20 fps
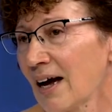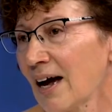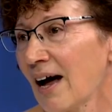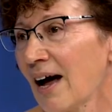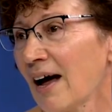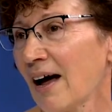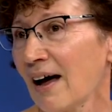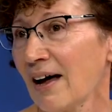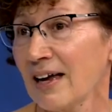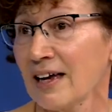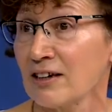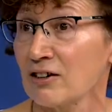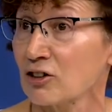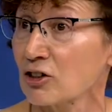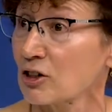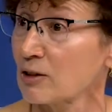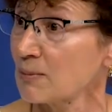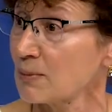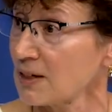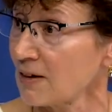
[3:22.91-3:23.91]
uh, in
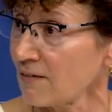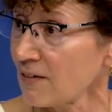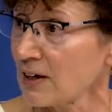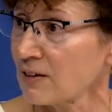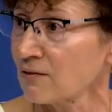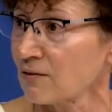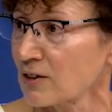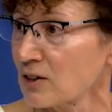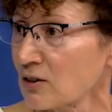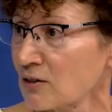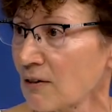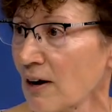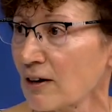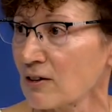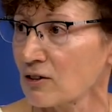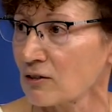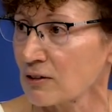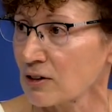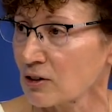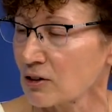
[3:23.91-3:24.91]
terms of
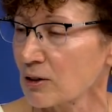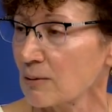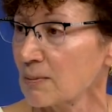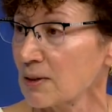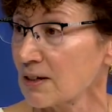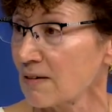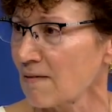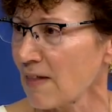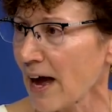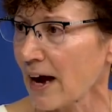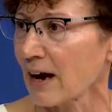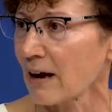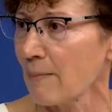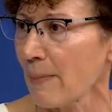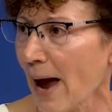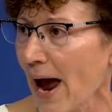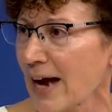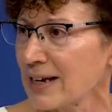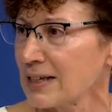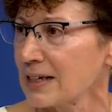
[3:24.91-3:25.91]
infrastructure, in terms of that
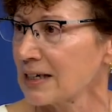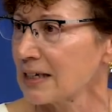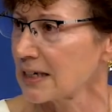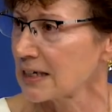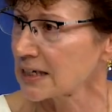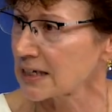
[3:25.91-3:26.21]
capacity